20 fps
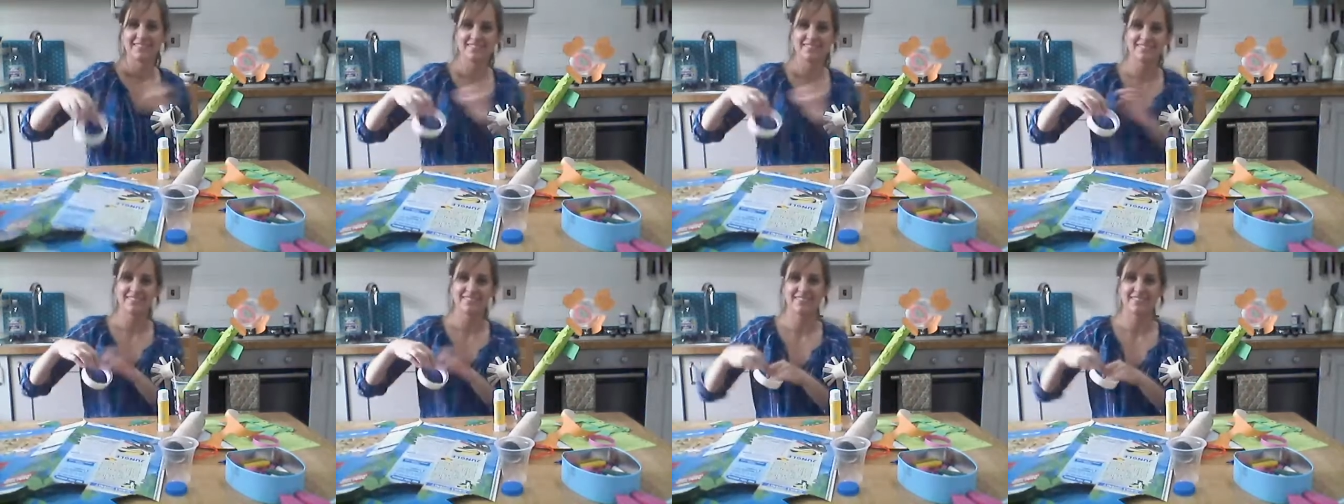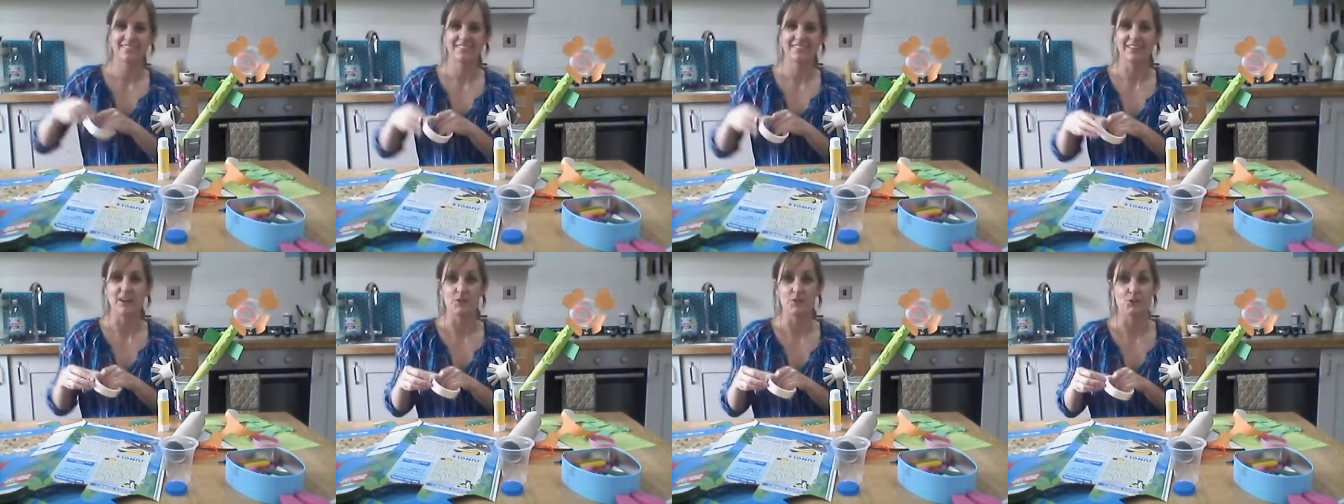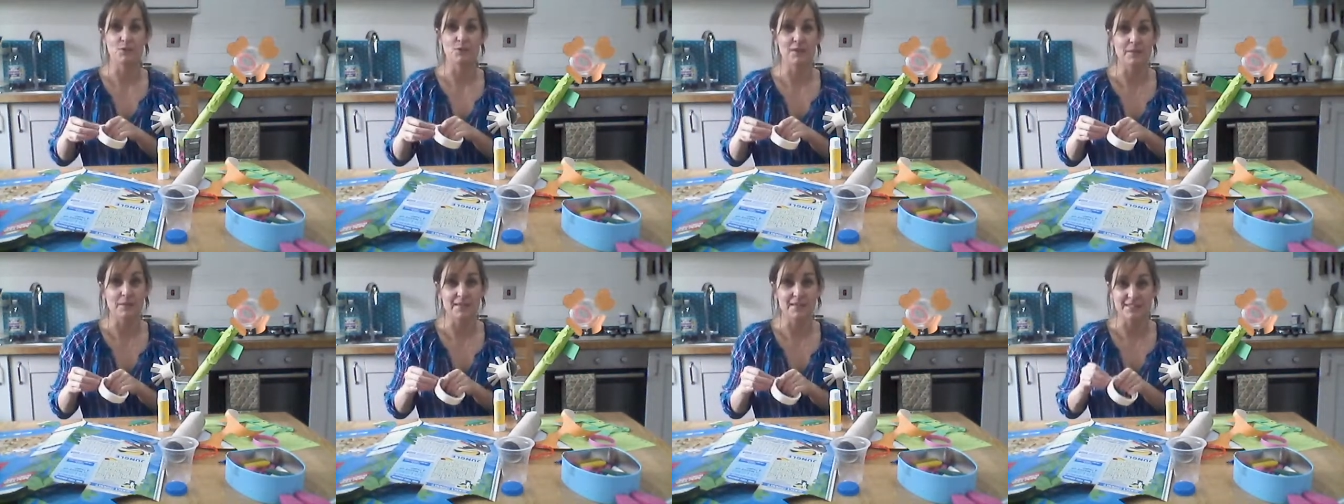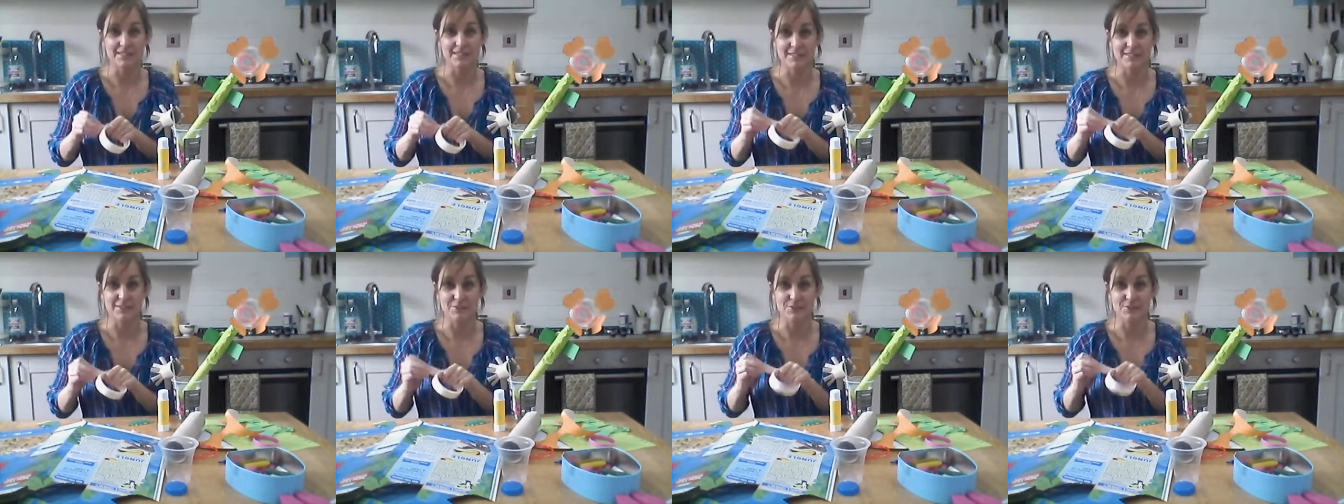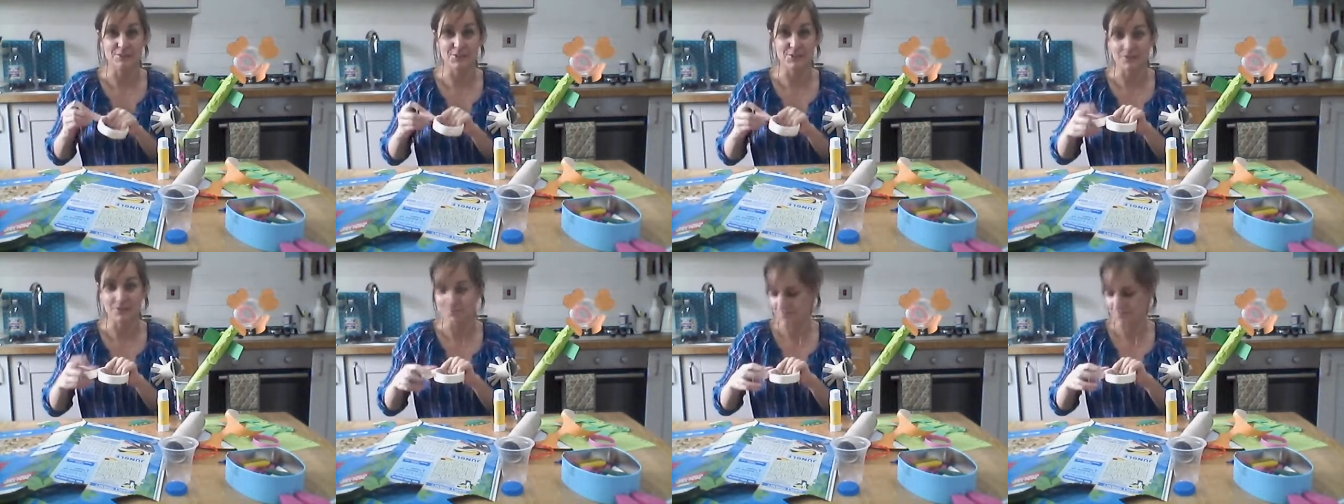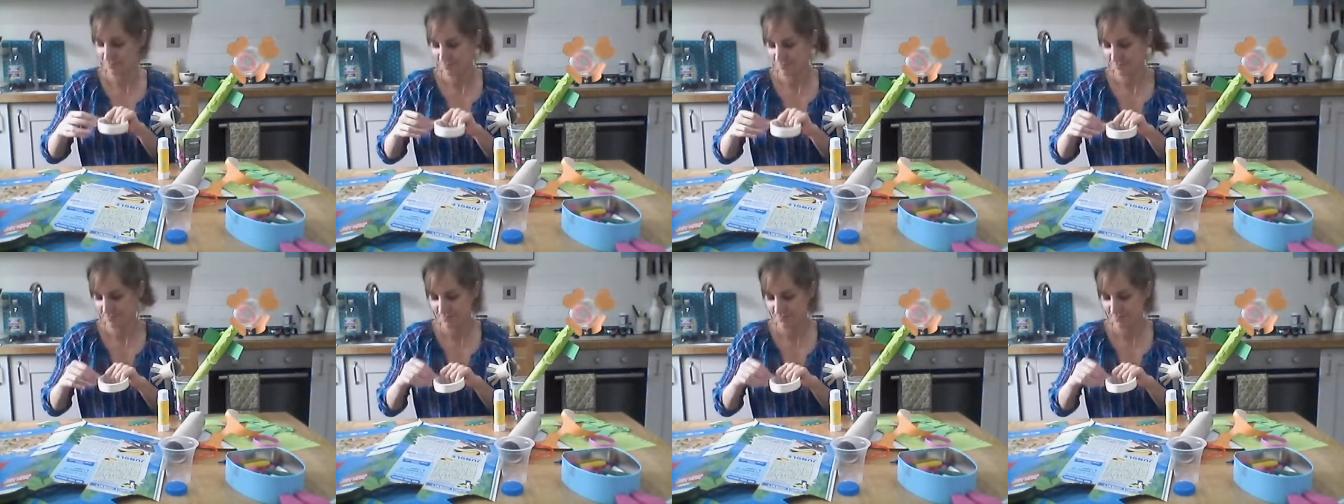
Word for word: I do like making things for you.